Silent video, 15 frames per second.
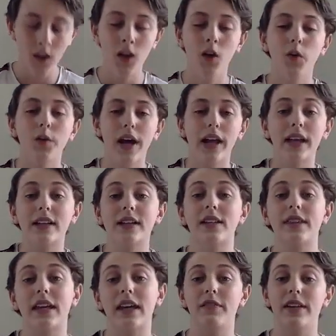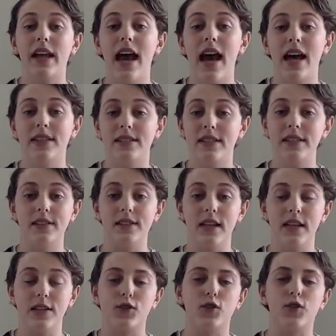What I like to think of it as is
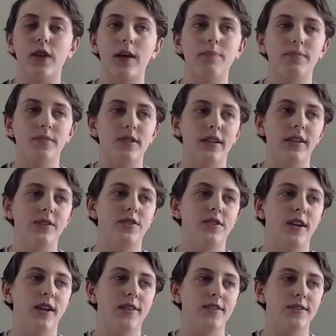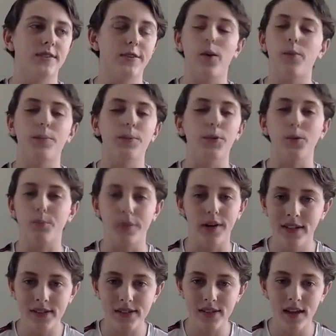a script is just your
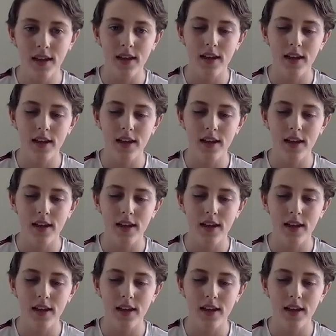blueprint,